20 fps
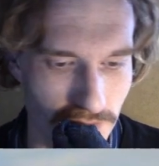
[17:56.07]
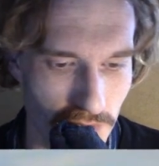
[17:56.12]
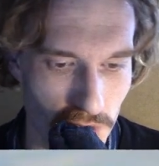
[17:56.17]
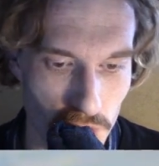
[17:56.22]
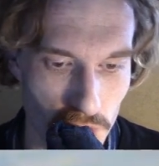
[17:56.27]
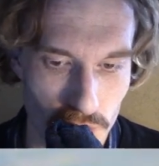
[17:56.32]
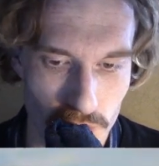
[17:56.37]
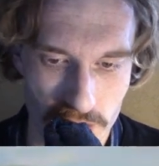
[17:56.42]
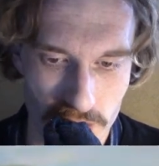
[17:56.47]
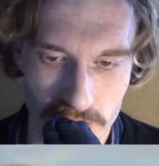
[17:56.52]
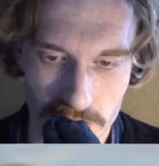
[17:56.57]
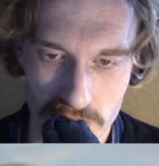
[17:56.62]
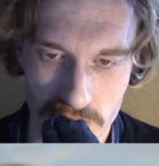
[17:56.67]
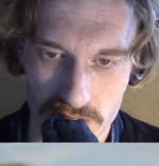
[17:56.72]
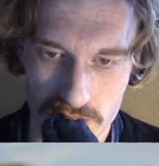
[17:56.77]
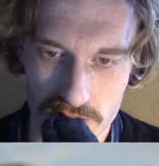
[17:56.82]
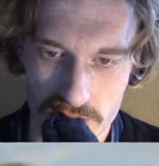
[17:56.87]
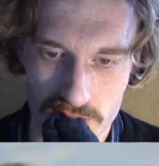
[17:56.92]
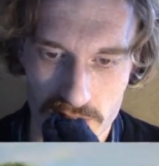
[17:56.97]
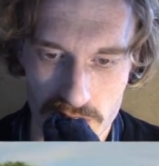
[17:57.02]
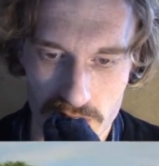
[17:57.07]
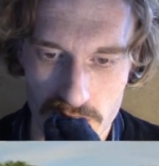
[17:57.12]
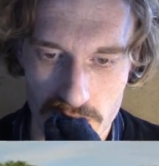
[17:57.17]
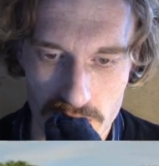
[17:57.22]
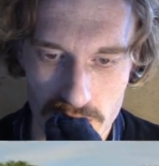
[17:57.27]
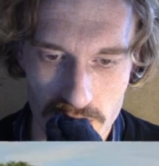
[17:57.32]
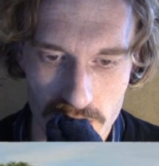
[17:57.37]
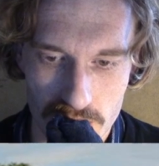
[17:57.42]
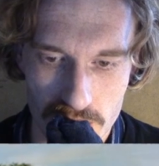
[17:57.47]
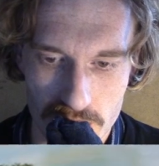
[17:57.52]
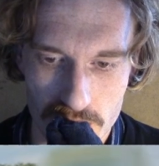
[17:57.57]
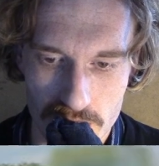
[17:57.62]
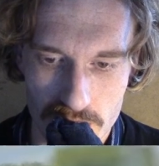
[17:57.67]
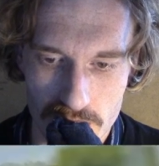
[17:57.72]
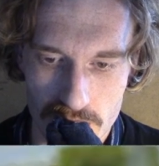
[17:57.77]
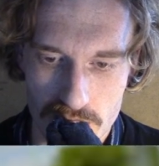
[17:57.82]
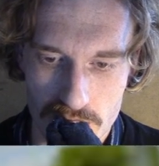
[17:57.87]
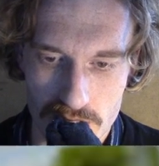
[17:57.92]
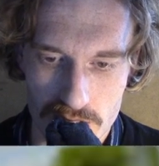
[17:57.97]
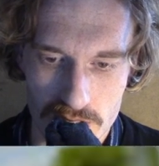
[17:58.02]
you know what I mean.
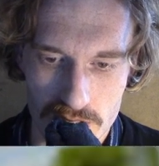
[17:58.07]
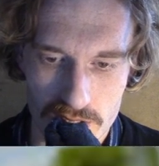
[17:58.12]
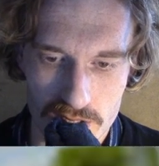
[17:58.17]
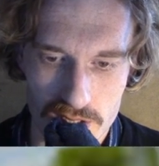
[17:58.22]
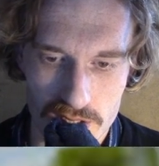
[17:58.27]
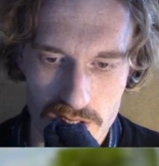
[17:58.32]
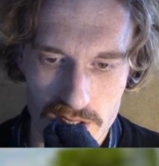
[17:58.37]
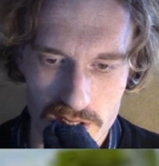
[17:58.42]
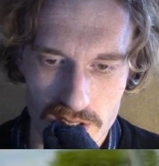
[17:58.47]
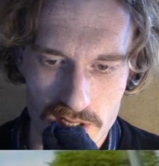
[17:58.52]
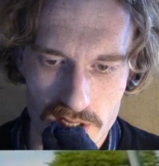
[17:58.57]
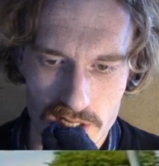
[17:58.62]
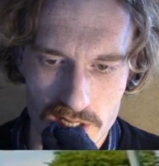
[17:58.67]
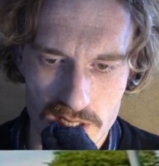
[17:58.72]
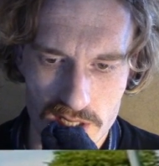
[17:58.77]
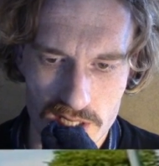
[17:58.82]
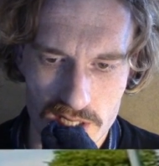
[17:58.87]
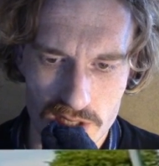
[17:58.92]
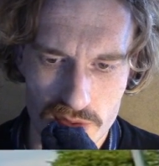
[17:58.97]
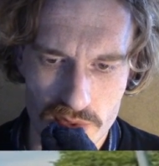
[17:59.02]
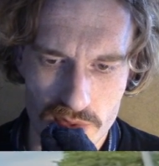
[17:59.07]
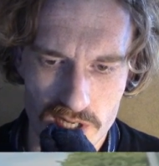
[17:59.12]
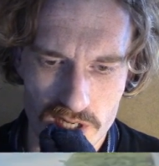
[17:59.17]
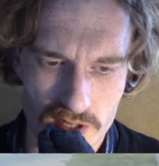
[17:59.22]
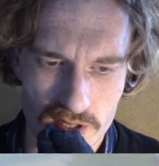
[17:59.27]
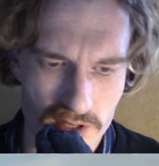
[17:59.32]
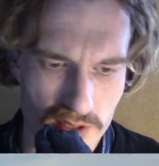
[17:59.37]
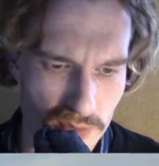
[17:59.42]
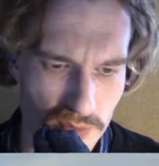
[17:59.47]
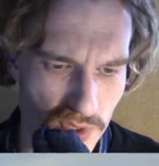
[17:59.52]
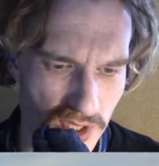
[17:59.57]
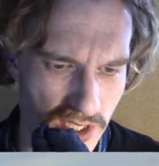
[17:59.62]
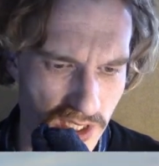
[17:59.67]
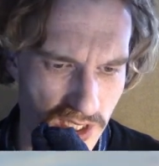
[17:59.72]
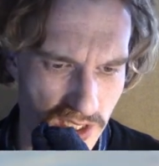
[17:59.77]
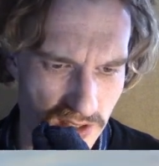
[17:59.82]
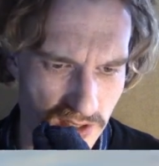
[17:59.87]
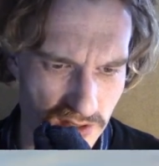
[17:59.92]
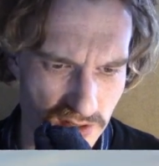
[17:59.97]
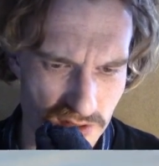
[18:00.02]
And now we are on the
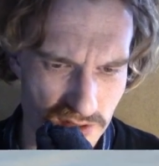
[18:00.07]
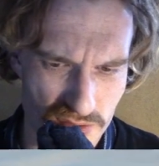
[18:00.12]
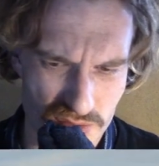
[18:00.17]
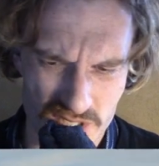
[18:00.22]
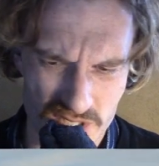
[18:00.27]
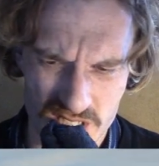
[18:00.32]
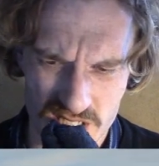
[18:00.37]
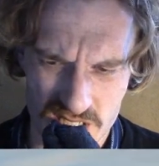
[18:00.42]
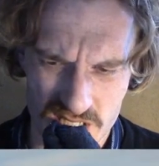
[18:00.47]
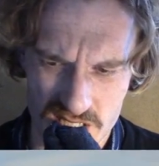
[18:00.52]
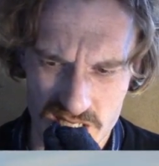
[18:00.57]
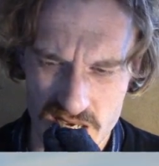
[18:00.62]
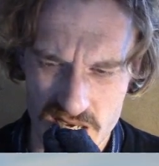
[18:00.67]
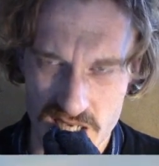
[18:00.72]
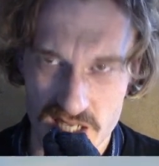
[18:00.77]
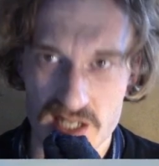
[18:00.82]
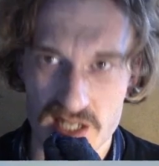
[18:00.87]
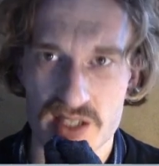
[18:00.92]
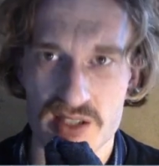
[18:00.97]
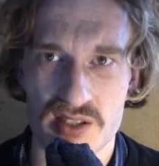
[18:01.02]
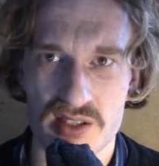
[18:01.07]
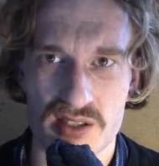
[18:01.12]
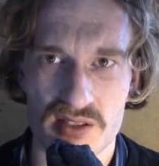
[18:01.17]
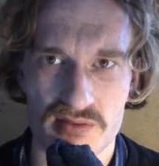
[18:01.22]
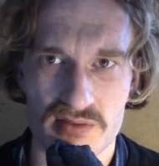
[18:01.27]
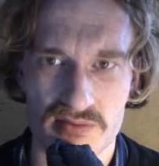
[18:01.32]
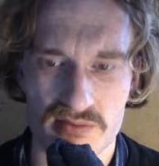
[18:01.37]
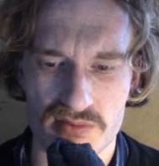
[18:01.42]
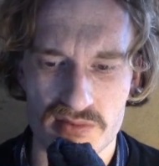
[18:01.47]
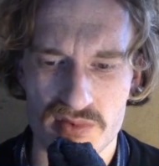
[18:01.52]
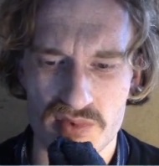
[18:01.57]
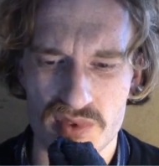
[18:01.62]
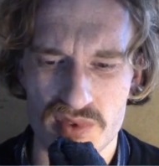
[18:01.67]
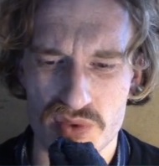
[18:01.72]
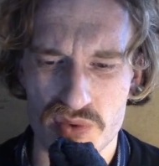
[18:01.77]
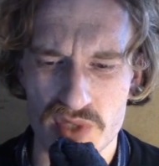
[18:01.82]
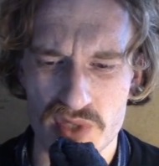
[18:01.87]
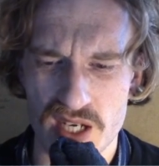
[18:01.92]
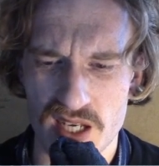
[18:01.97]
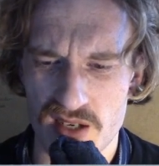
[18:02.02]
bridge which has taken us
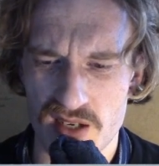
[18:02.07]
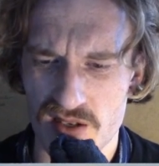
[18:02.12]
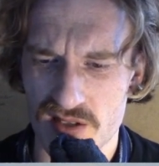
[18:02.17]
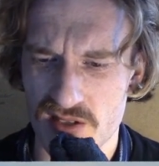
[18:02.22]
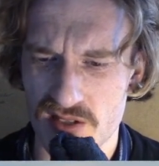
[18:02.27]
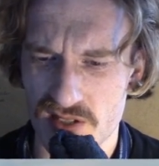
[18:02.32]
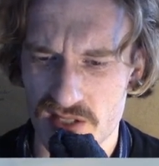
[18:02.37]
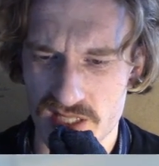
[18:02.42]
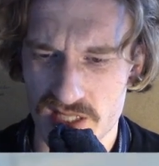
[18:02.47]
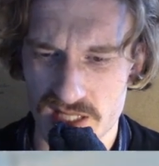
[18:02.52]
way longer